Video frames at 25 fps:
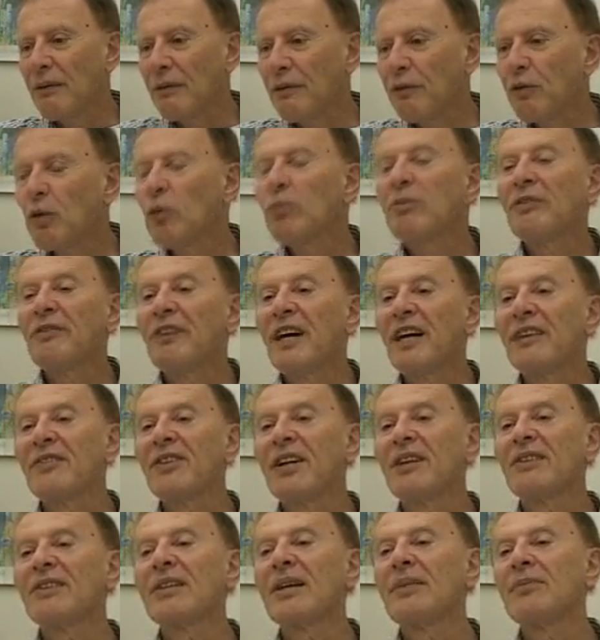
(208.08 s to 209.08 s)
form of
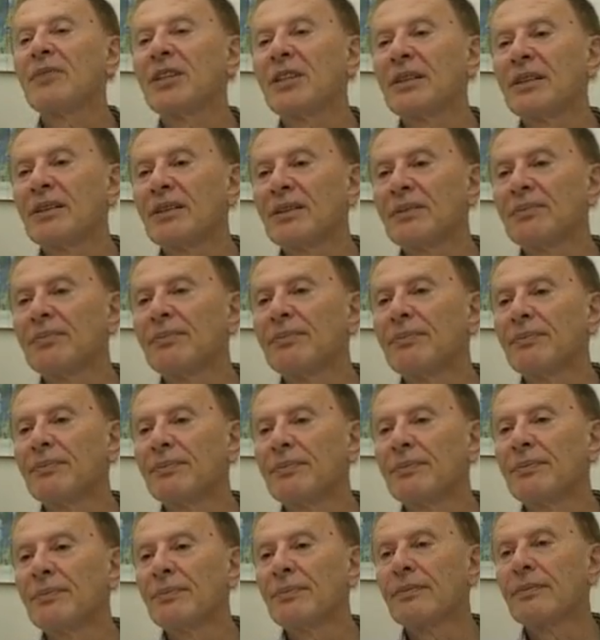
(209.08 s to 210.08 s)
anti-Semitism
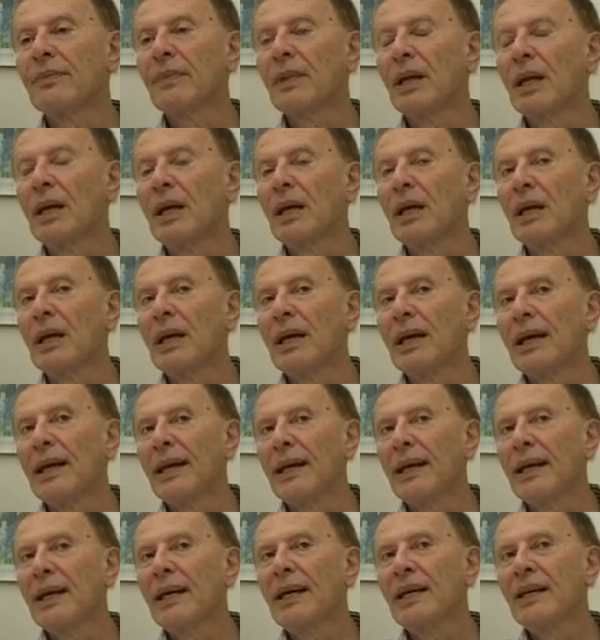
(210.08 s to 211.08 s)

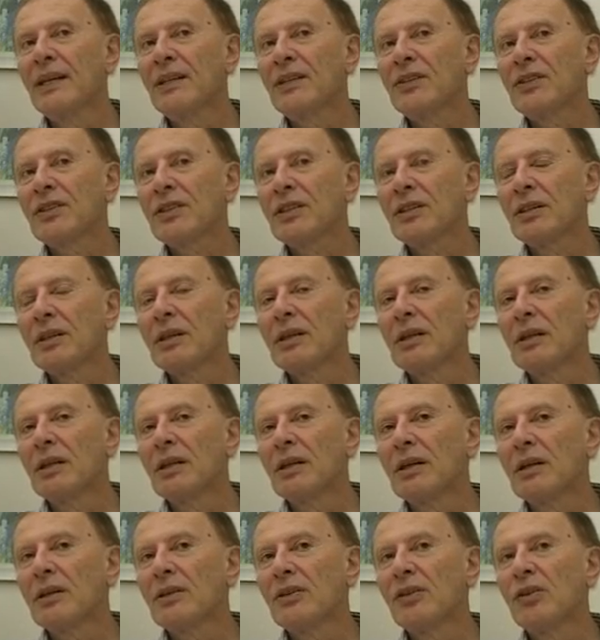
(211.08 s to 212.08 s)
is
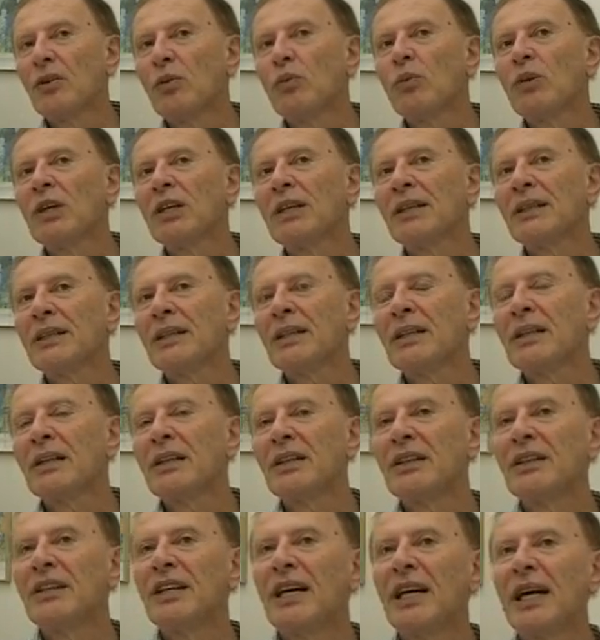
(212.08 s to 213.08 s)
the one
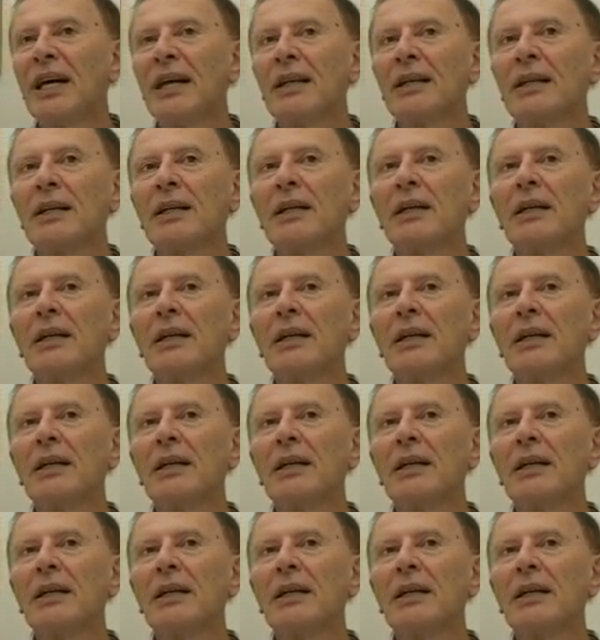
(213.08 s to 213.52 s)
that